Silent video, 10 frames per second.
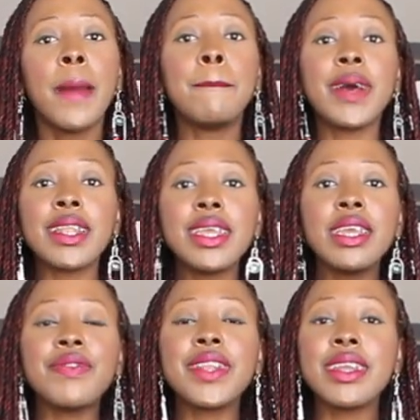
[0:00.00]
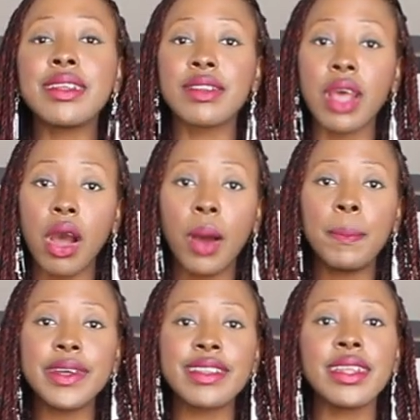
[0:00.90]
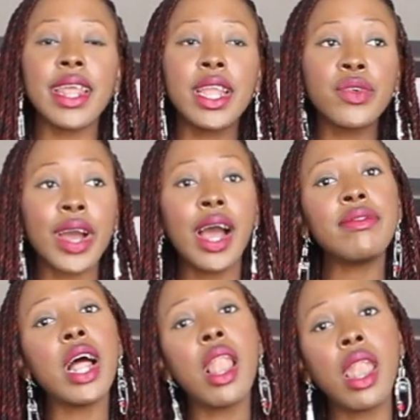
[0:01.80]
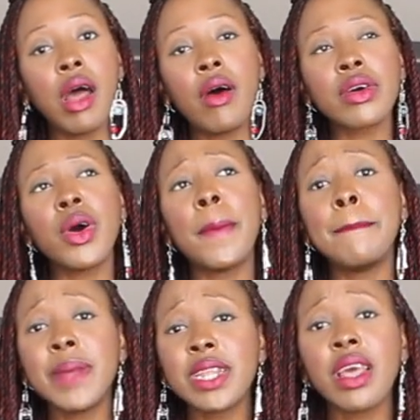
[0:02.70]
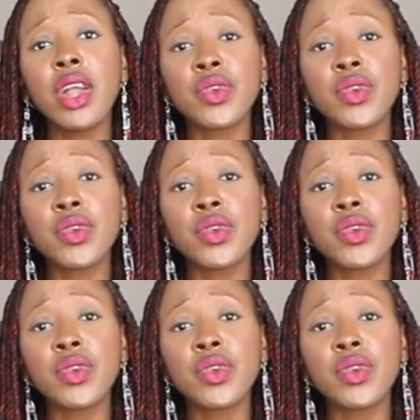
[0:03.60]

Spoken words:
But if this is the opposite and you have a long or mid